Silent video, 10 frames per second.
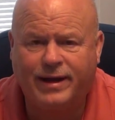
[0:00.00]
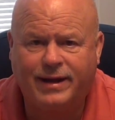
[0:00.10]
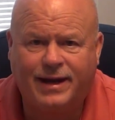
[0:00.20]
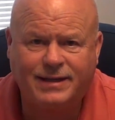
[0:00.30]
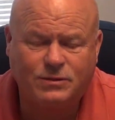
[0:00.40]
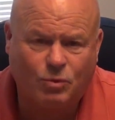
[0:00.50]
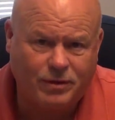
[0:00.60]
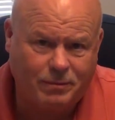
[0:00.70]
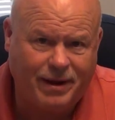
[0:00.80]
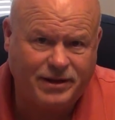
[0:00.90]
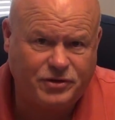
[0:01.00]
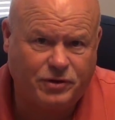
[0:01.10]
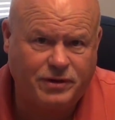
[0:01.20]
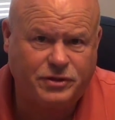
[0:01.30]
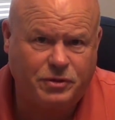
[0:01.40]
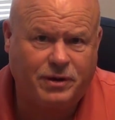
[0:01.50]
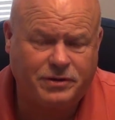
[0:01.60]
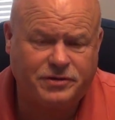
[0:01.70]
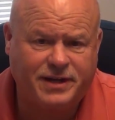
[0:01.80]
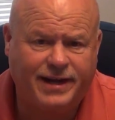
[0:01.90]
And I just wanted to make sure that you
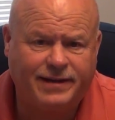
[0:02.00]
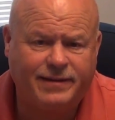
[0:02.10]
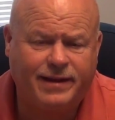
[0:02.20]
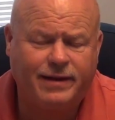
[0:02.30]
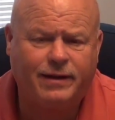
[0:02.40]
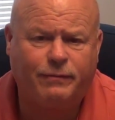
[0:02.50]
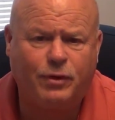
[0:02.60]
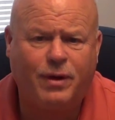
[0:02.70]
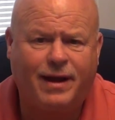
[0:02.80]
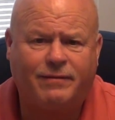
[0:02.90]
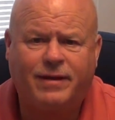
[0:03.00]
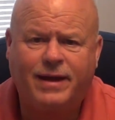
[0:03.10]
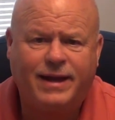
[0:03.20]
understand that if you have